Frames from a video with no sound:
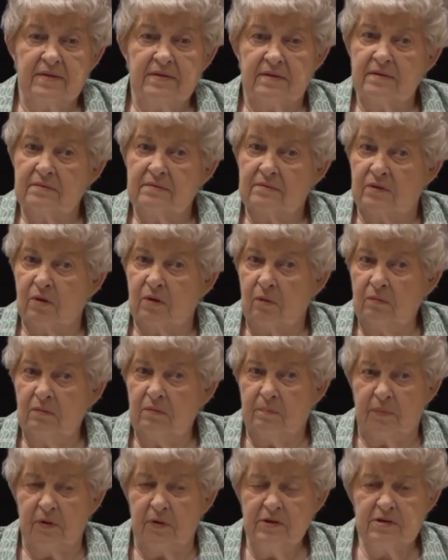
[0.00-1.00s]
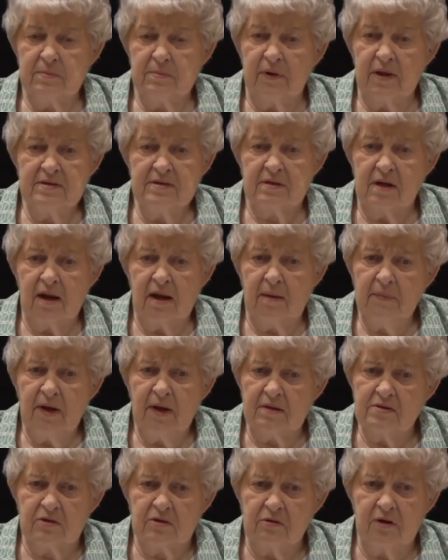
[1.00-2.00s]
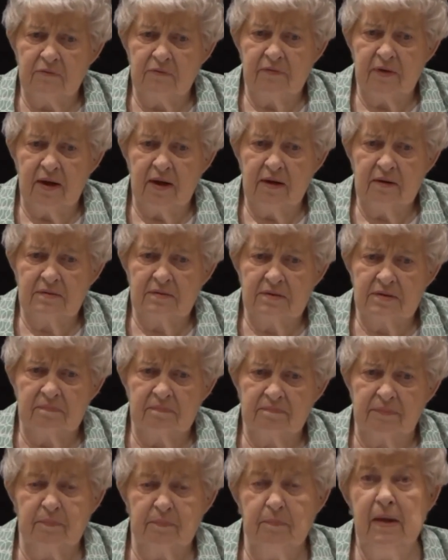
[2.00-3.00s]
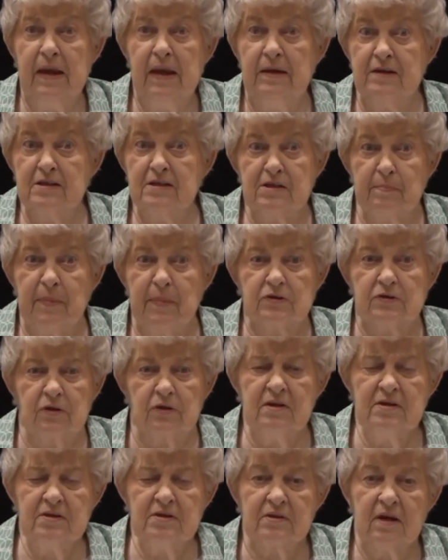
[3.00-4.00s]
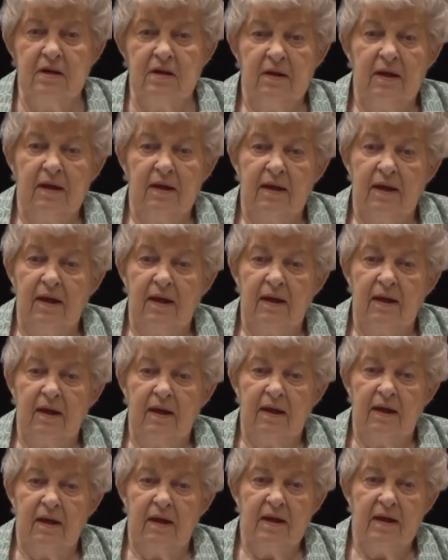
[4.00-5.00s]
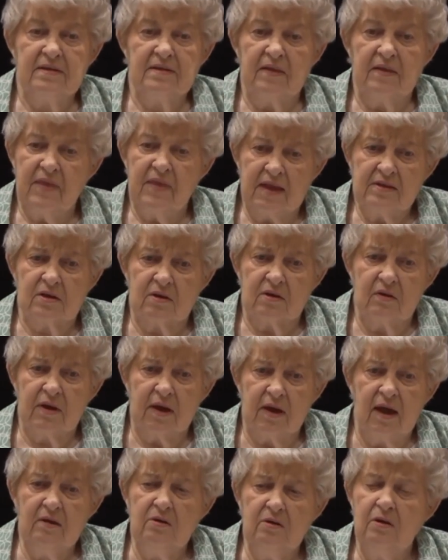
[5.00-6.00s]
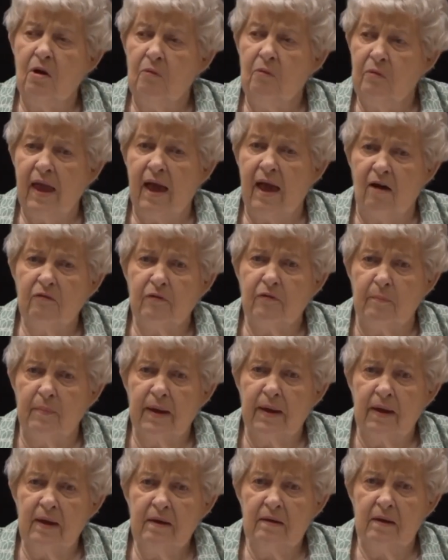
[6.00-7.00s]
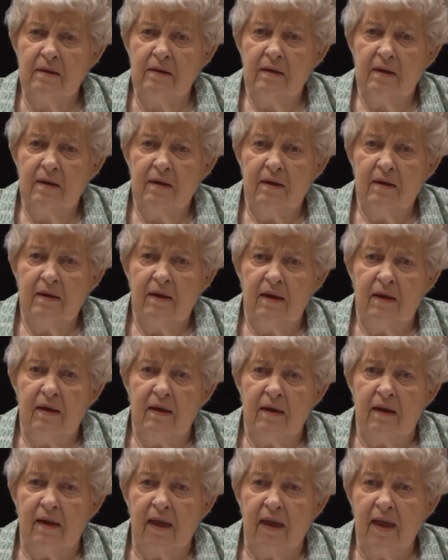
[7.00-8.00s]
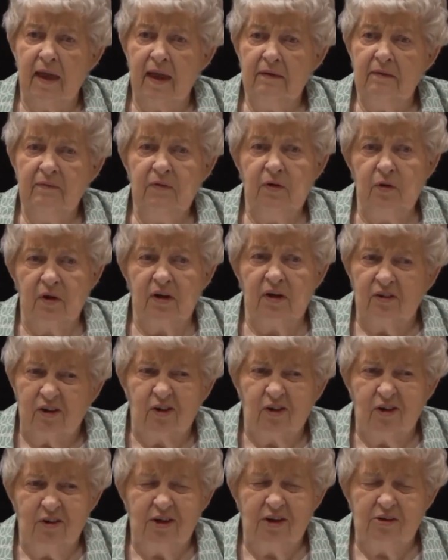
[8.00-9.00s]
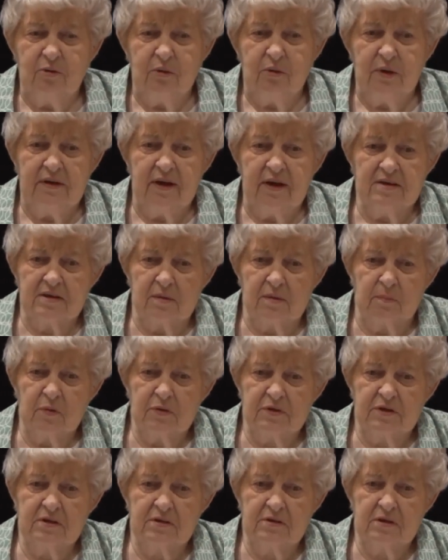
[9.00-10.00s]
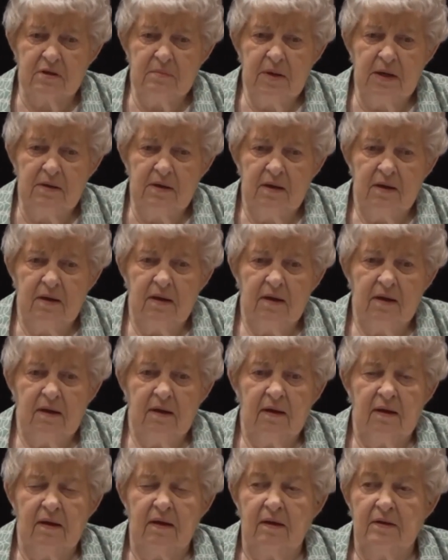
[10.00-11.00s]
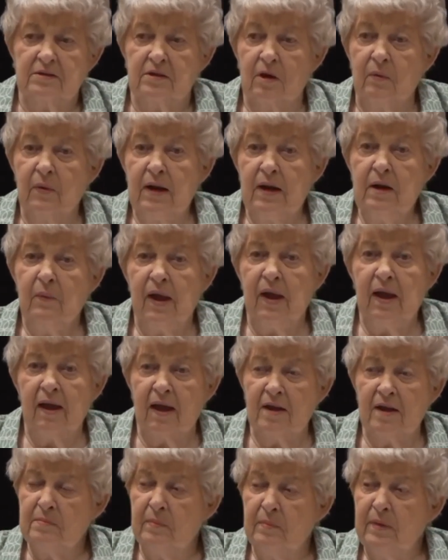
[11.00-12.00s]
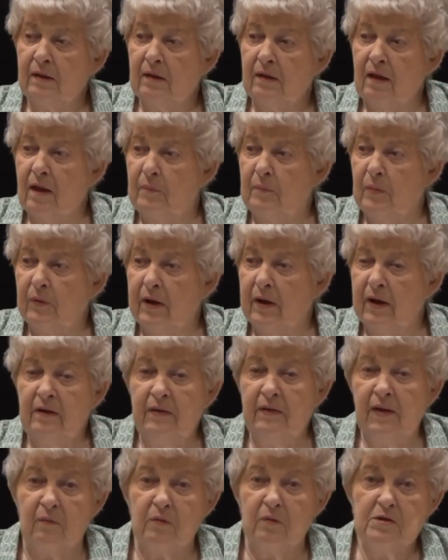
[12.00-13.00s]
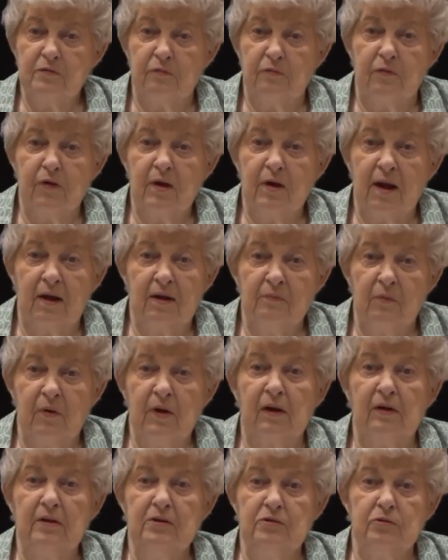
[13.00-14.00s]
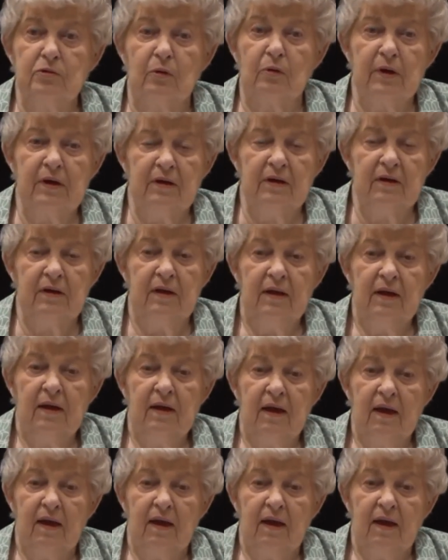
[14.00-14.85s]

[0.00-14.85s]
I told the principal, I said, I'm not certified as a media specialist. He said, That's okay. You know the alphabet and you can learn the Dewey Decimal System. And so, anyway, I got to be a librarian and that was fun. I really enjoyed it.